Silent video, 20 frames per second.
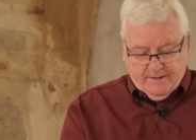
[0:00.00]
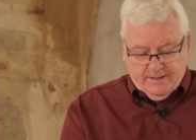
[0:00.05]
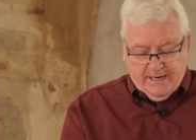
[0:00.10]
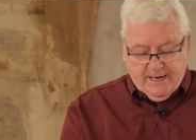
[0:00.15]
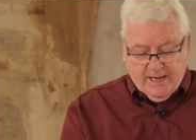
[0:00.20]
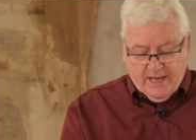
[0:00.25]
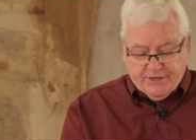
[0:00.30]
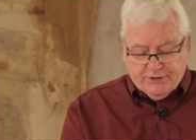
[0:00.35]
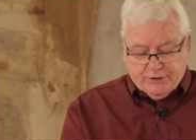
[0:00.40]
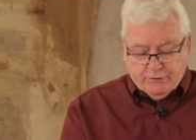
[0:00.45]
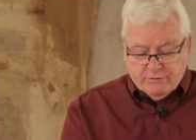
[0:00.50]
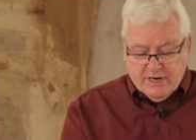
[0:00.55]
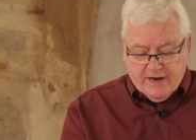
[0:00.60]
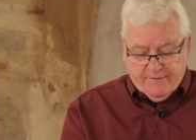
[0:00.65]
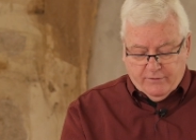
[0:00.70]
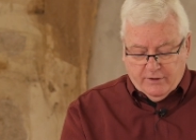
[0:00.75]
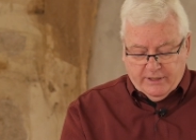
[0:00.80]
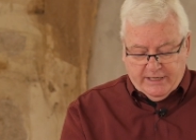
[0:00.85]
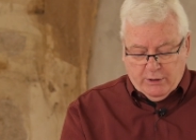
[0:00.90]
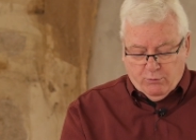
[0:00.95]
He had to
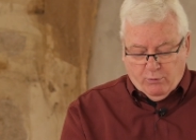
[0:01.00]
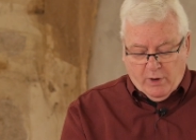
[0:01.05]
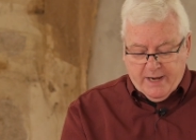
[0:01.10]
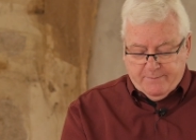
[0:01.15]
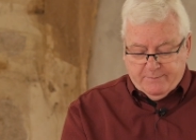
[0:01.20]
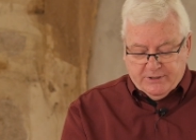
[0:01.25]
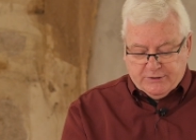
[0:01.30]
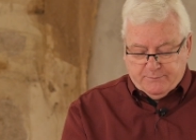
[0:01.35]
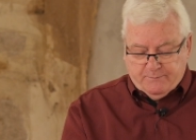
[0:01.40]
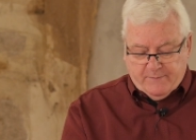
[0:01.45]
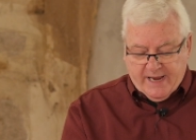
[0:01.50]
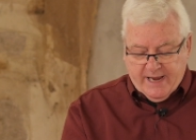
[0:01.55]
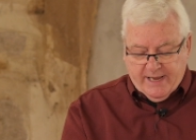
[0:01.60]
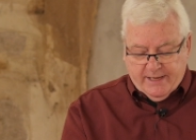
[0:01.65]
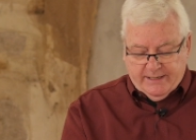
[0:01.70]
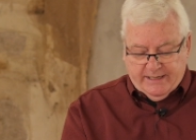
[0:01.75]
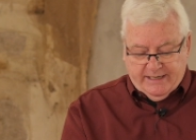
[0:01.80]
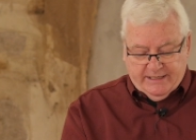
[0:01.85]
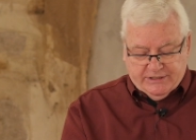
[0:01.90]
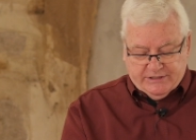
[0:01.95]
reverently wipe his
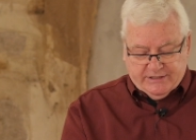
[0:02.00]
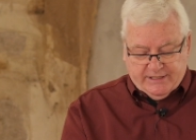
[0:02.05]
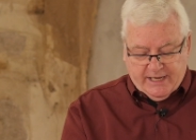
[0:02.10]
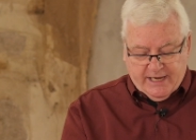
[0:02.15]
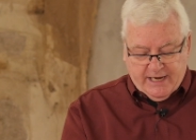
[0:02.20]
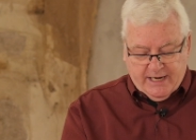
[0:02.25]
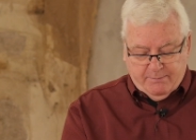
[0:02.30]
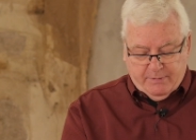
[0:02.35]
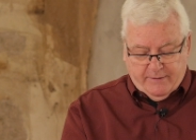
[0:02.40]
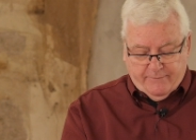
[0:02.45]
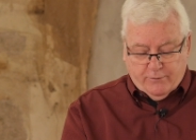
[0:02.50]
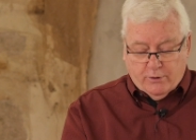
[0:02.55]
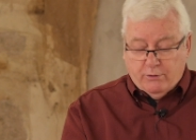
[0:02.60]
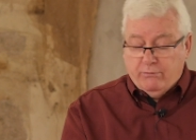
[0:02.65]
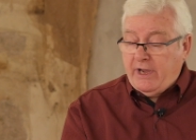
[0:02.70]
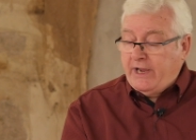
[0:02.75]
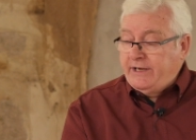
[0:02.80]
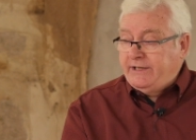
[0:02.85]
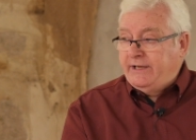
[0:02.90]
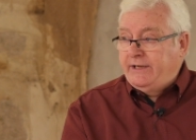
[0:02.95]
pen each time before
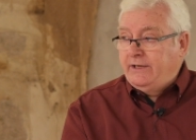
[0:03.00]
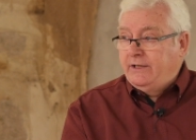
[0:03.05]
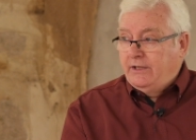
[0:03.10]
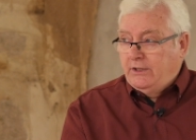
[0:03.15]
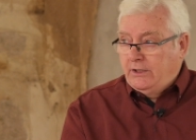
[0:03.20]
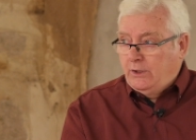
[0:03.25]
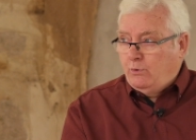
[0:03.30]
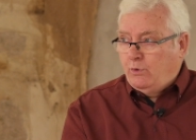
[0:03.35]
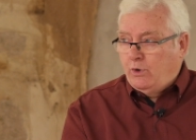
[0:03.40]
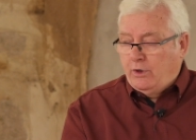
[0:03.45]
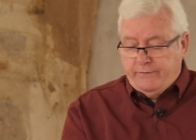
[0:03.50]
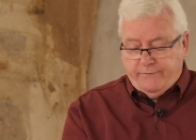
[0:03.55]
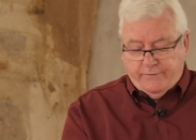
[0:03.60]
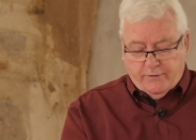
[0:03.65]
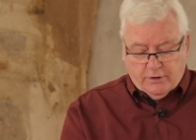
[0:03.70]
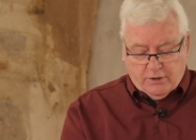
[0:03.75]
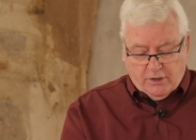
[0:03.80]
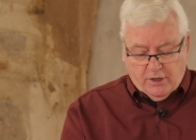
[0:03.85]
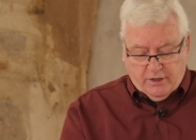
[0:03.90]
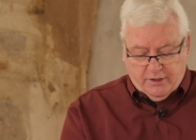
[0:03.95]
writing the word
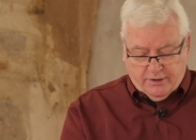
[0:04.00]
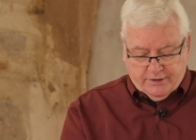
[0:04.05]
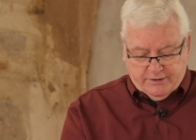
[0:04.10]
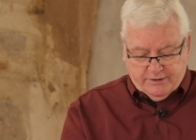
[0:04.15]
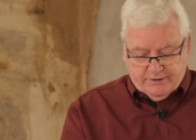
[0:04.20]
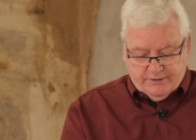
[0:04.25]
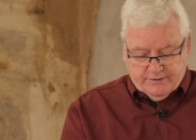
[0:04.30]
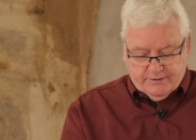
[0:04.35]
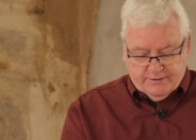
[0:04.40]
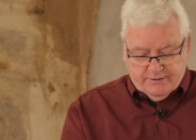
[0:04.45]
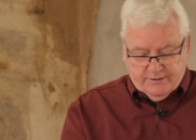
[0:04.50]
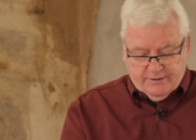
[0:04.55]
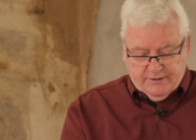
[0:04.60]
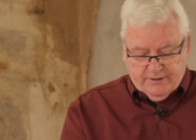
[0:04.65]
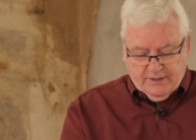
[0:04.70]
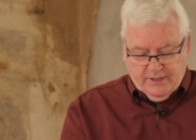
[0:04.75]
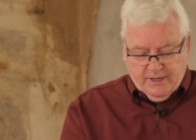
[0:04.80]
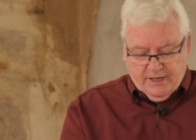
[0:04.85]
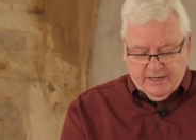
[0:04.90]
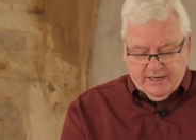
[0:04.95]
for God.
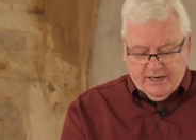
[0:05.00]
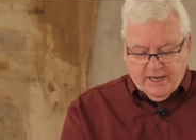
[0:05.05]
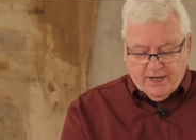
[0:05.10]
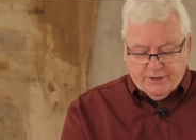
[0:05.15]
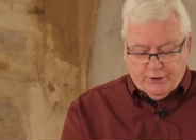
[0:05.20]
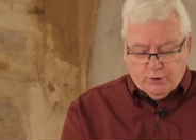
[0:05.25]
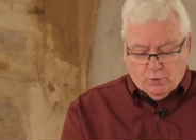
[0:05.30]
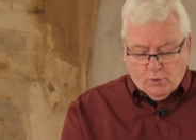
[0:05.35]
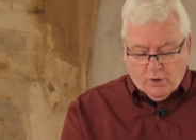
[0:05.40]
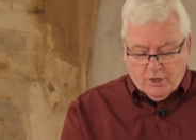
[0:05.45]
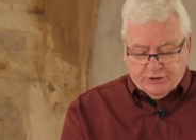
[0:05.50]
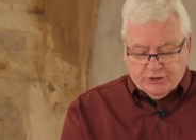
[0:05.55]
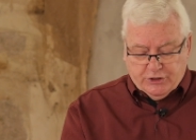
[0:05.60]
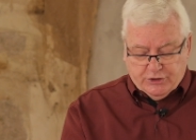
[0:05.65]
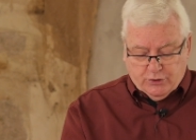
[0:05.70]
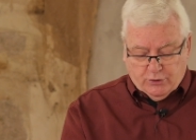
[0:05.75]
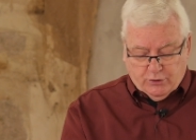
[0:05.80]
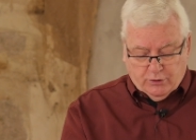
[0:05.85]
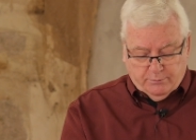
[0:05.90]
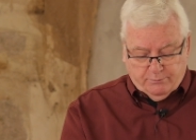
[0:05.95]
And he had to wash
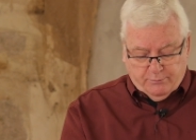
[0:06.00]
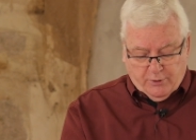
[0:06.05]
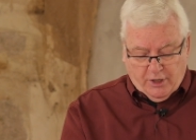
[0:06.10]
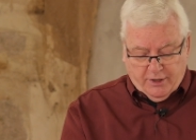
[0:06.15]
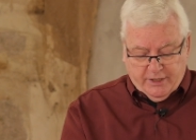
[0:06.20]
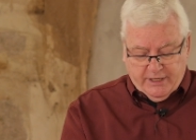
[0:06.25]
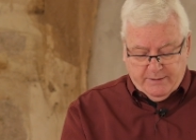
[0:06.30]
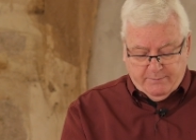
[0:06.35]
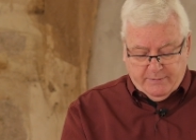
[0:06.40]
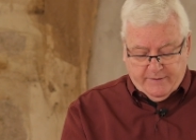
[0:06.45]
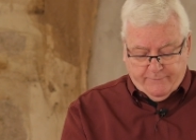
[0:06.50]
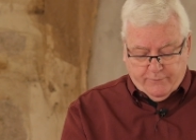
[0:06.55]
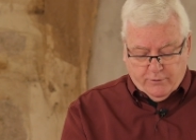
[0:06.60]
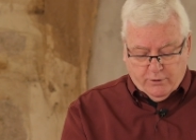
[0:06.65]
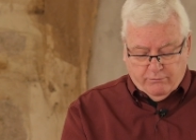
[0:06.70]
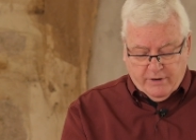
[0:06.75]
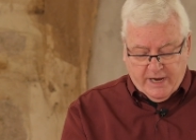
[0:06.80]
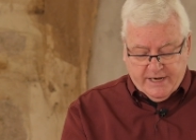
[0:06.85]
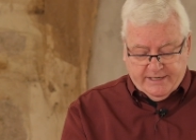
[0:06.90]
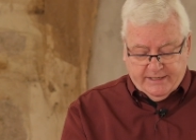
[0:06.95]
his whole body
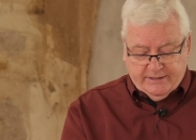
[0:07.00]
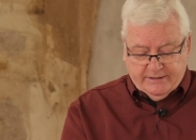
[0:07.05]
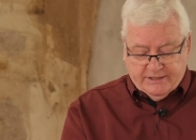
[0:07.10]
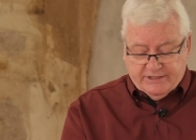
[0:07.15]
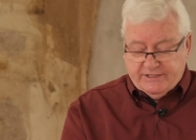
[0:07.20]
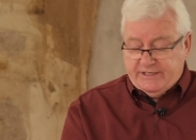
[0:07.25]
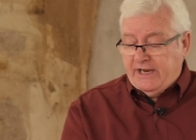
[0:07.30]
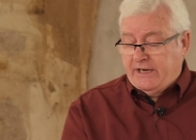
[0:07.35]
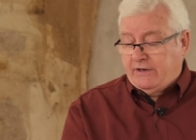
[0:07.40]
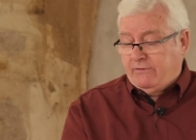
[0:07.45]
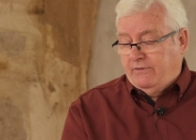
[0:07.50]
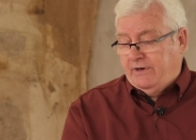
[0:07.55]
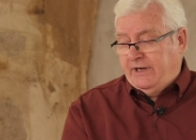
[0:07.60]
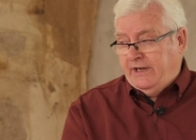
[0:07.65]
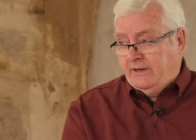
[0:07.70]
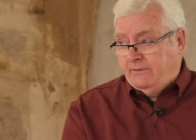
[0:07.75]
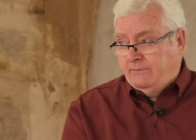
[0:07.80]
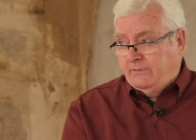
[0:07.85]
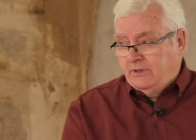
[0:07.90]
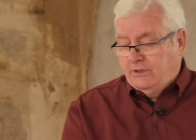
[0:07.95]
before writing the sacred
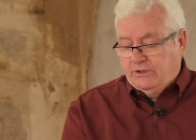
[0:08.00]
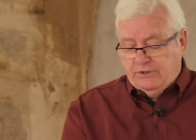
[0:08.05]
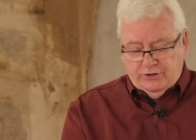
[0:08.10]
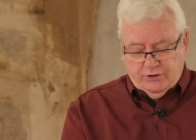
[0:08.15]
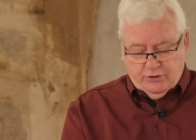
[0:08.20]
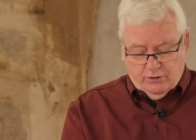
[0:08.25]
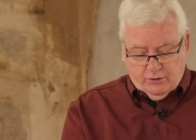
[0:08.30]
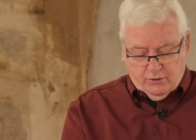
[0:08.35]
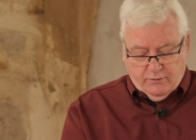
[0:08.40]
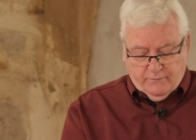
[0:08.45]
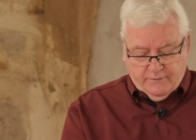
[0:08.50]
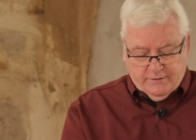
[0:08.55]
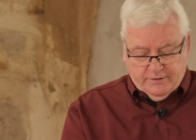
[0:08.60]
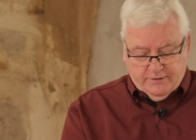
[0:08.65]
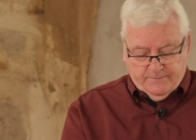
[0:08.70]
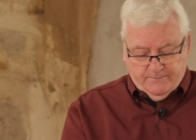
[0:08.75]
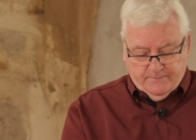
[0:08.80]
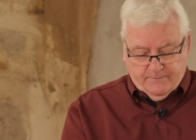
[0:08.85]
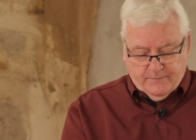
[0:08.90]
name Jehovah.